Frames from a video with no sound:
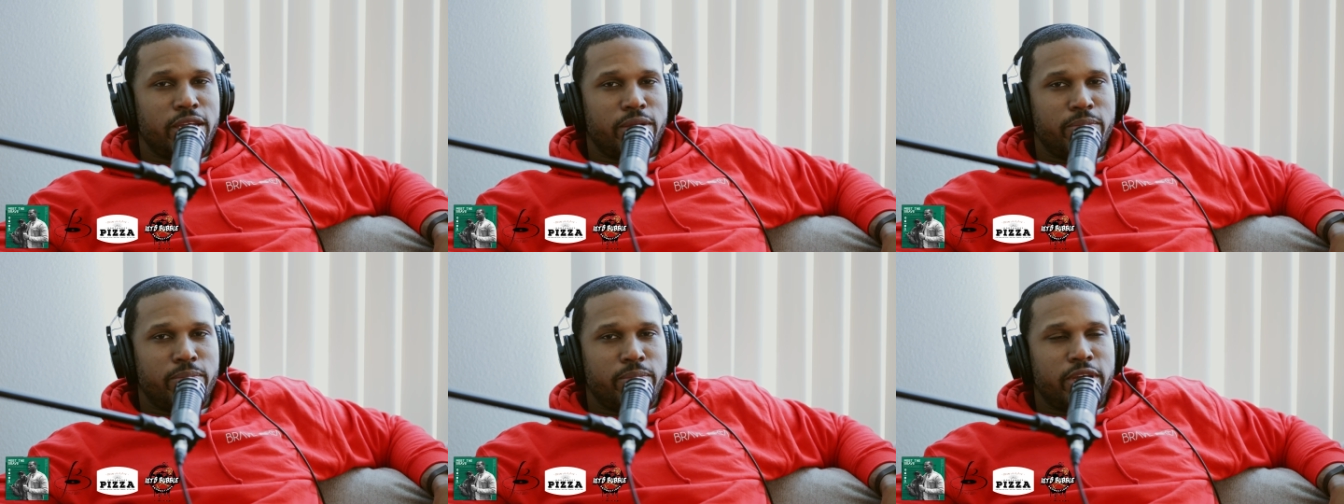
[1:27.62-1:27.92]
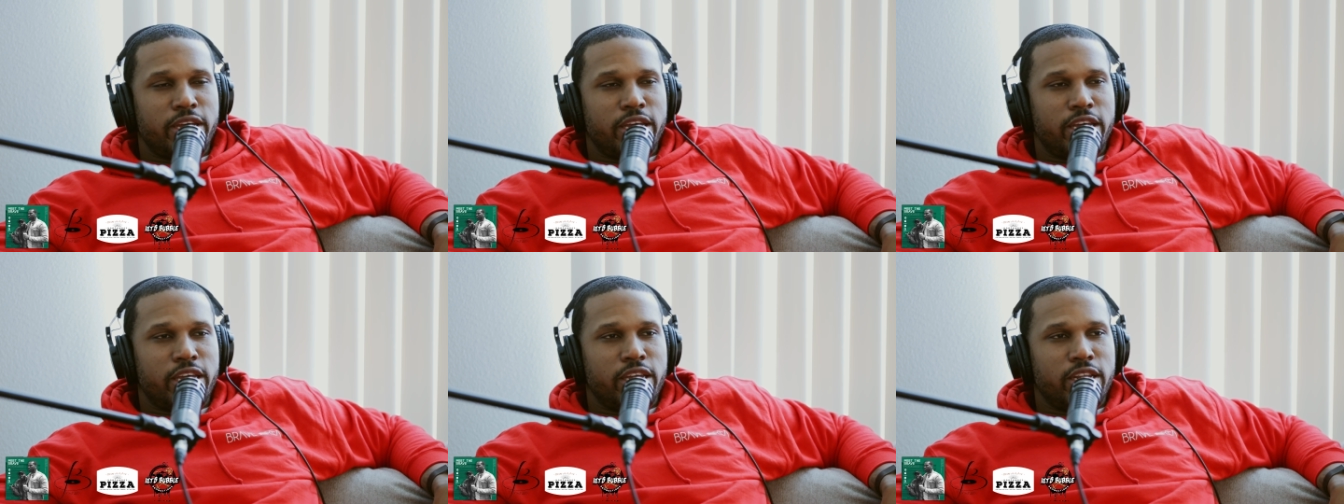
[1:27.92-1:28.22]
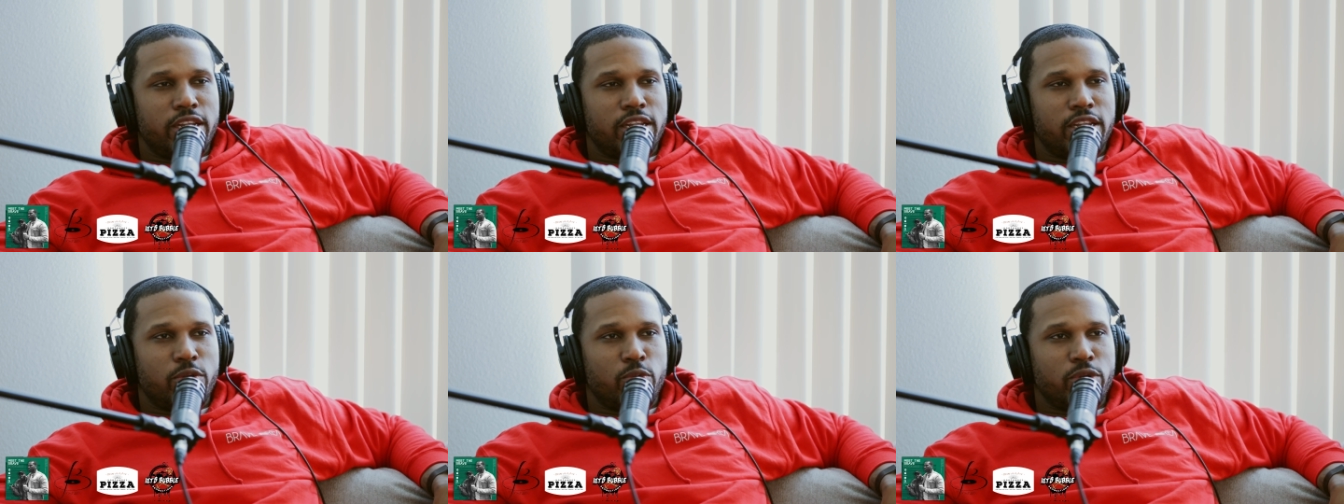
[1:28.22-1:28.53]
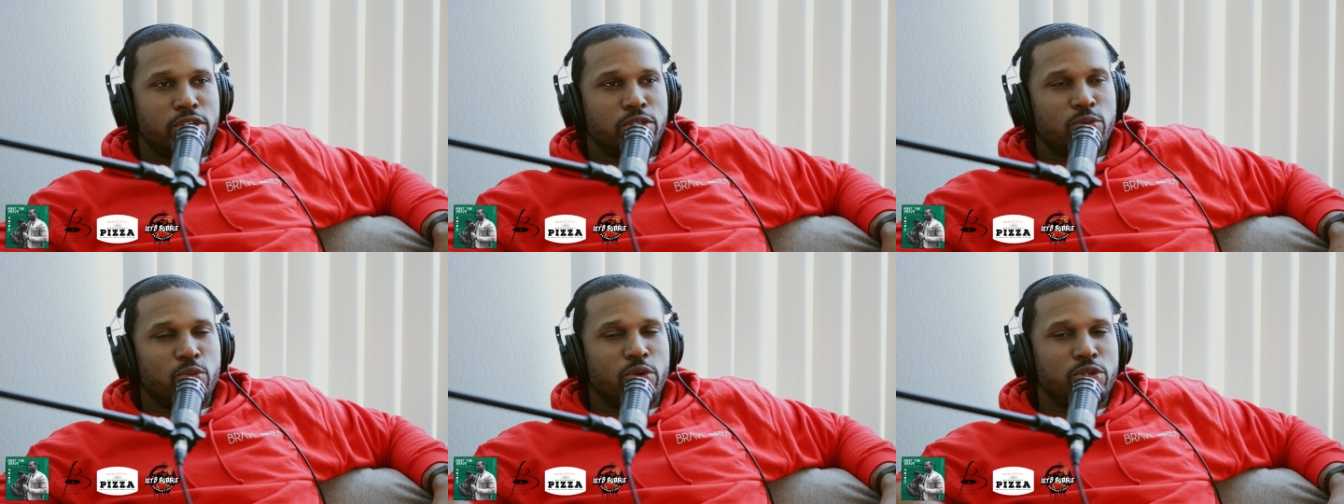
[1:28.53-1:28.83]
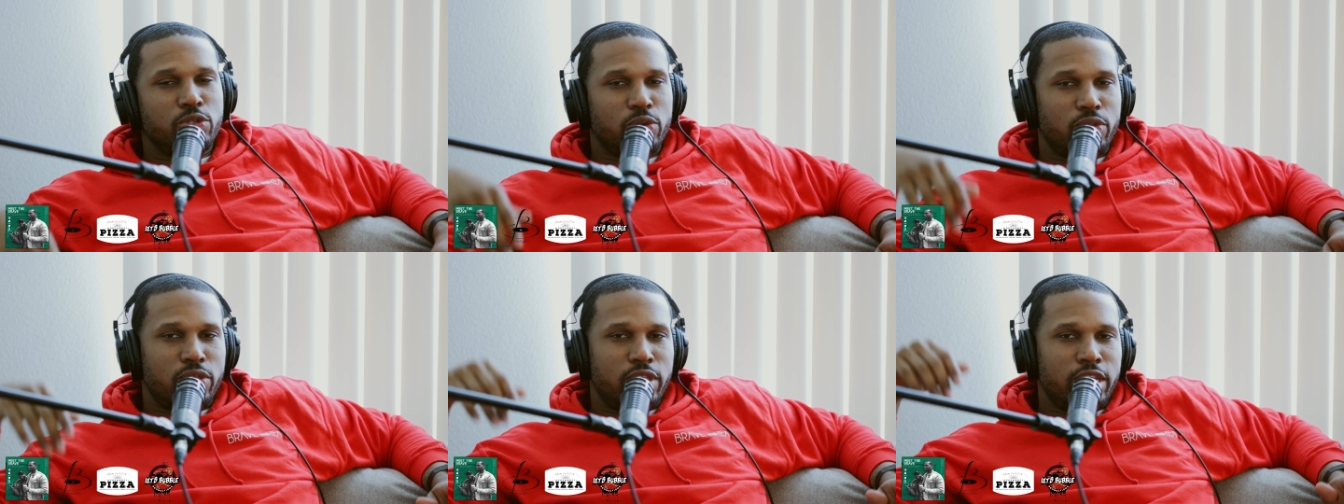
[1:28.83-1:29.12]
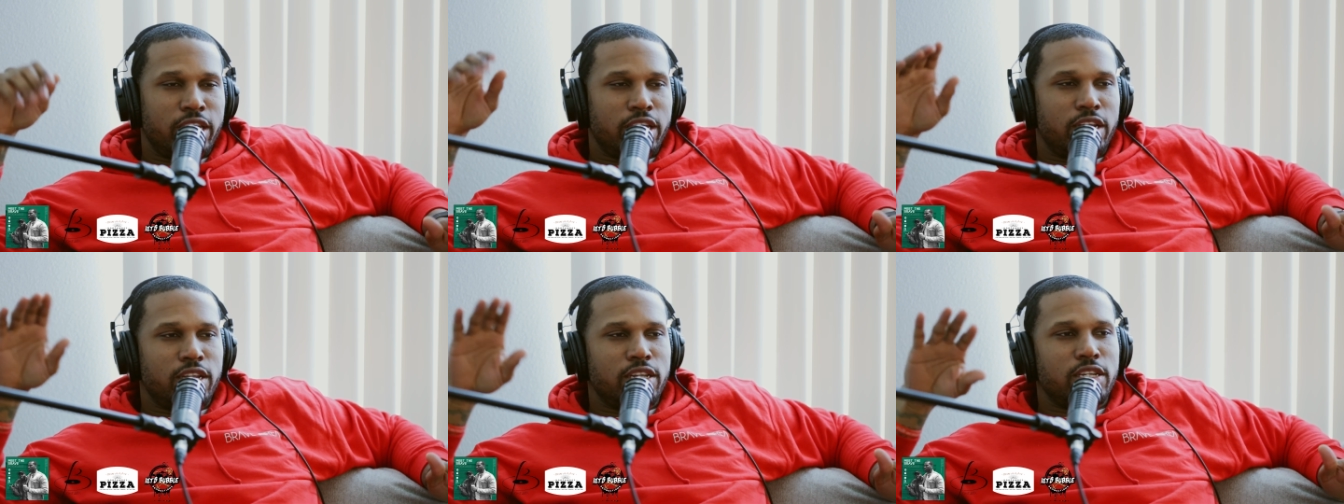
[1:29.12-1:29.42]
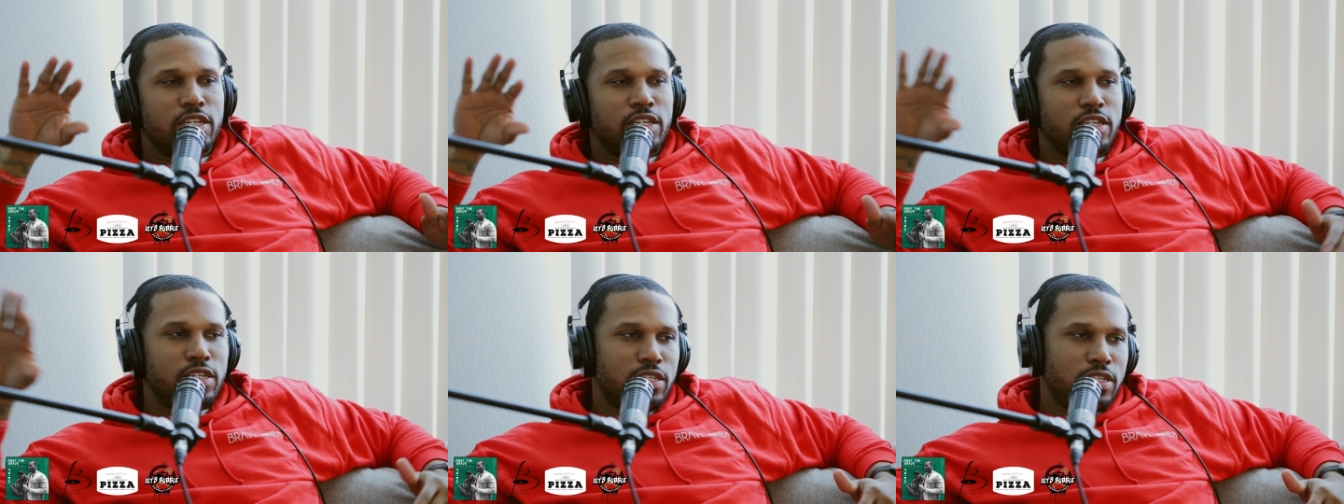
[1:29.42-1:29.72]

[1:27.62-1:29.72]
but which will then